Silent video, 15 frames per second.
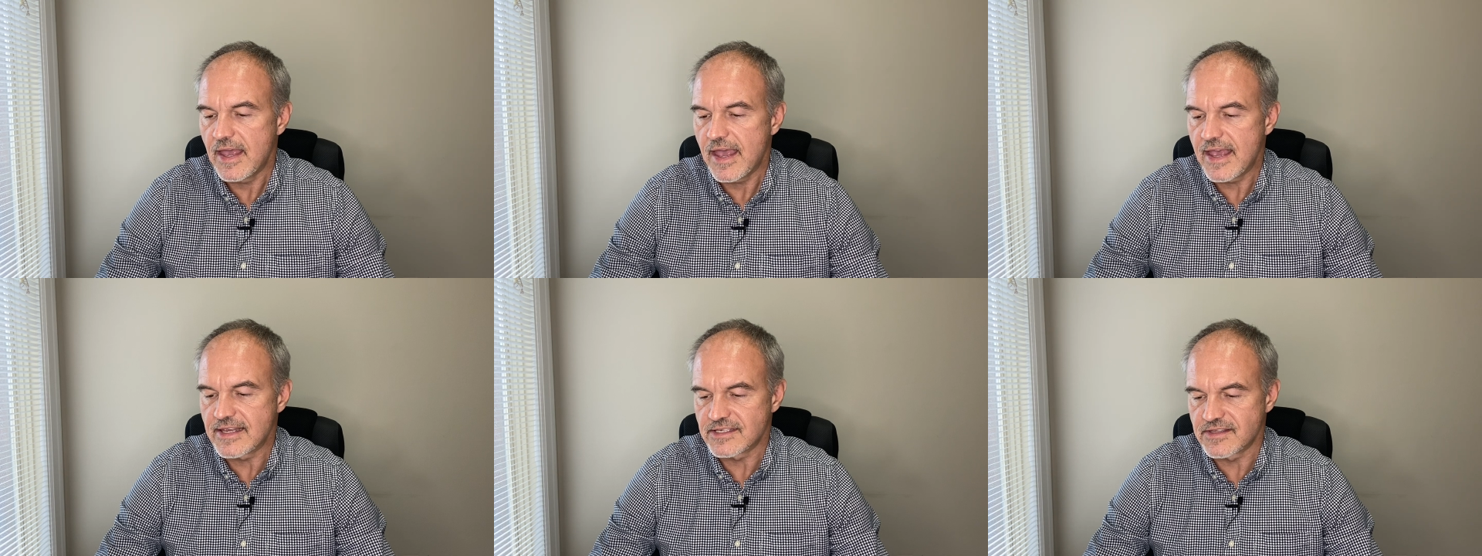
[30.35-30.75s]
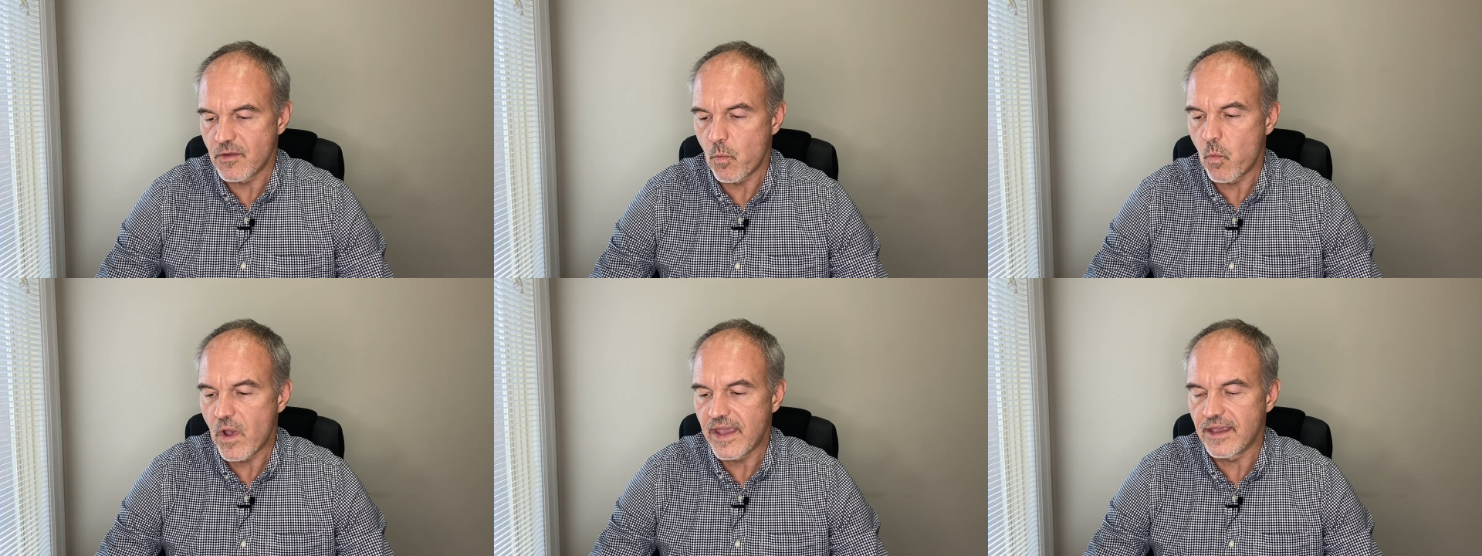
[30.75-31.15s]
as The
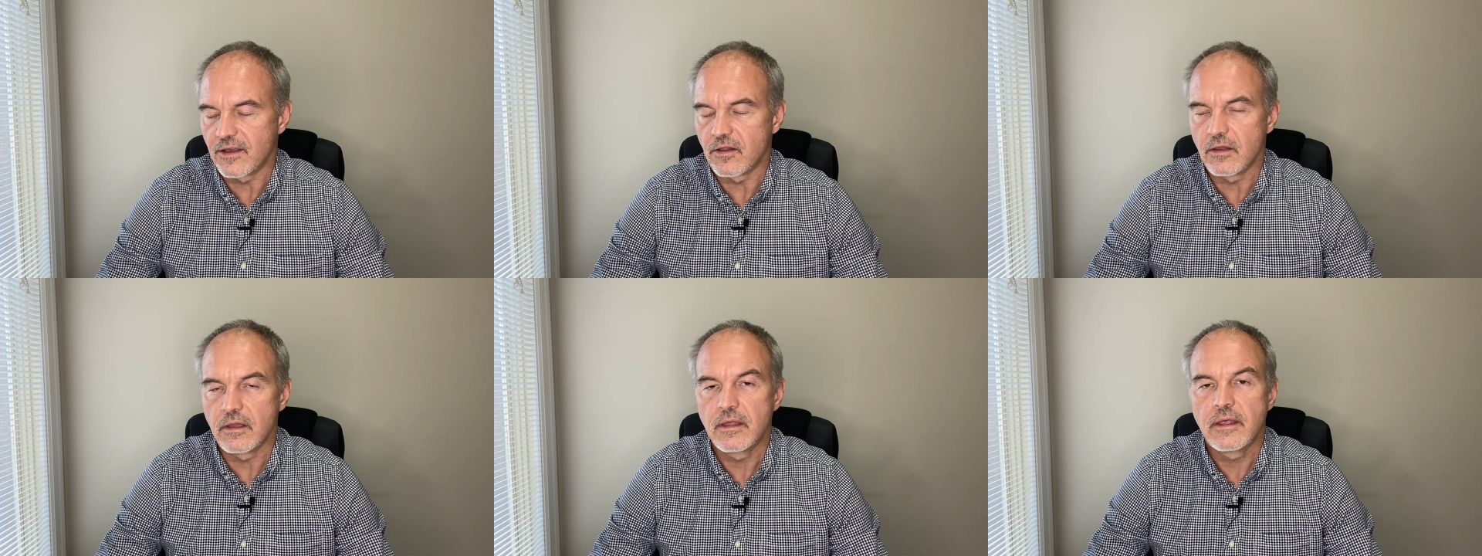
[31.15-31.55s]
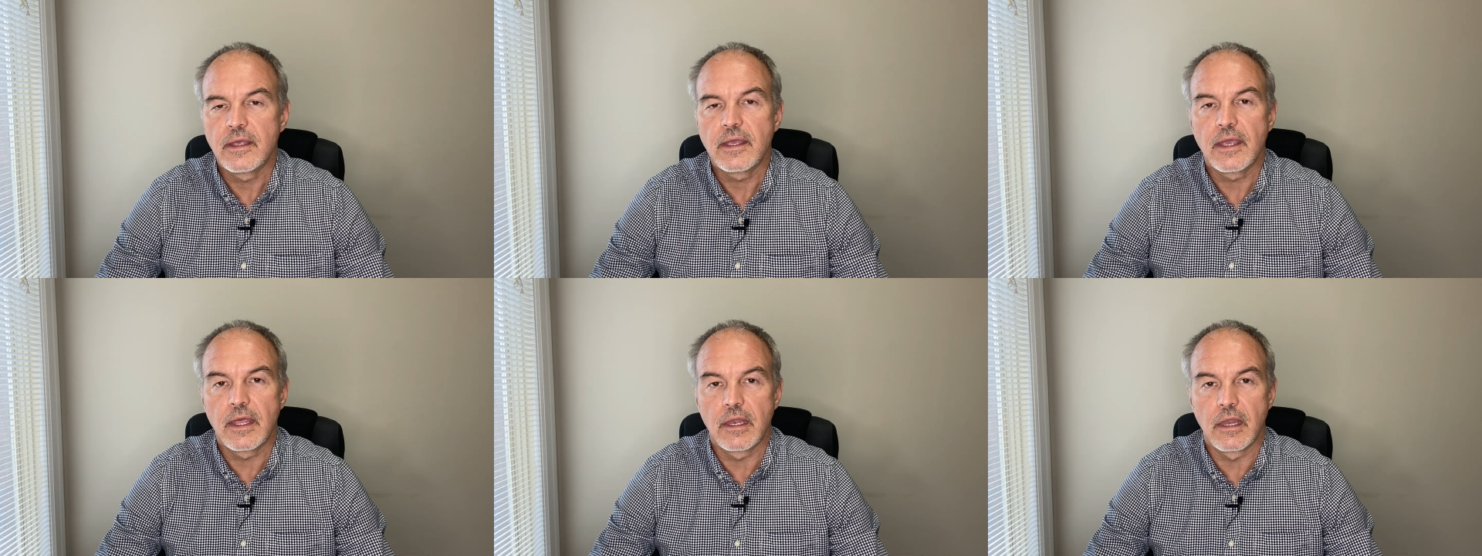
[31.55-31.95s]
Whale
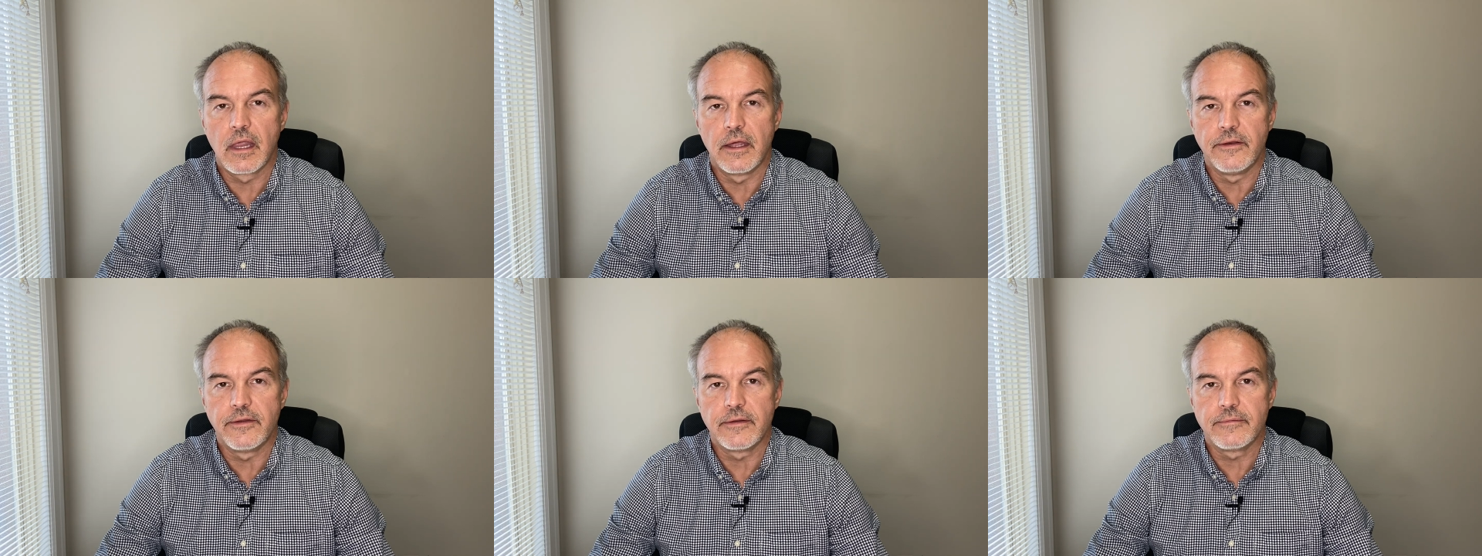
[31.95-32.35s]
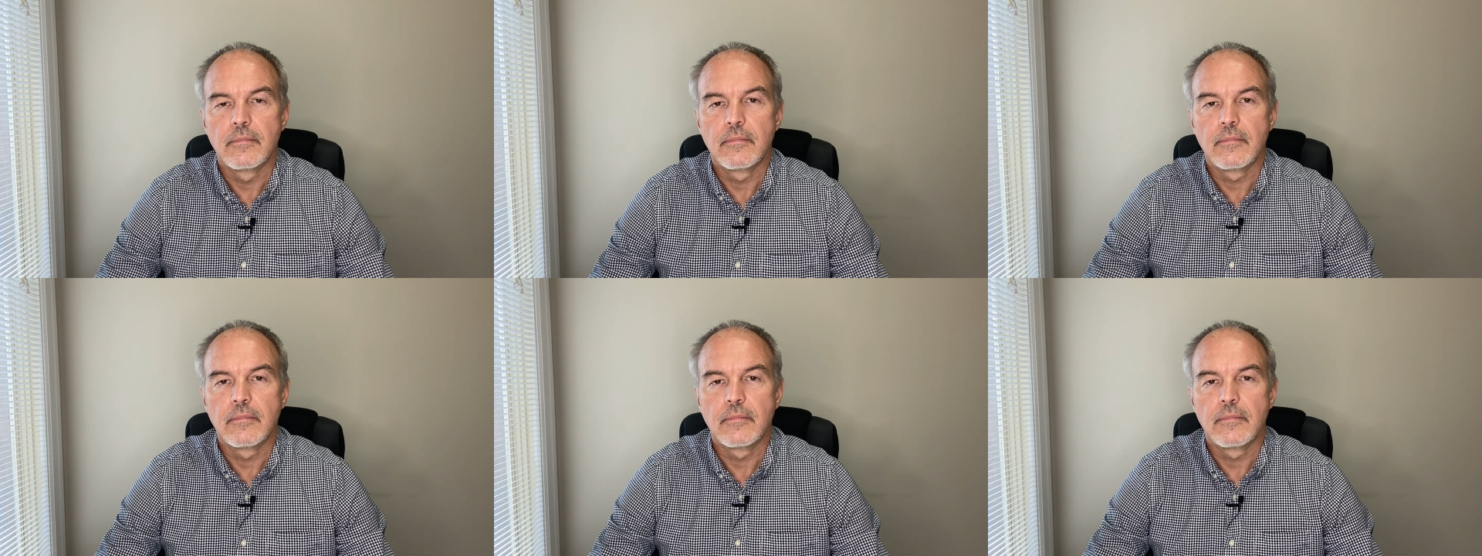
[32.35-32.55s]
in London.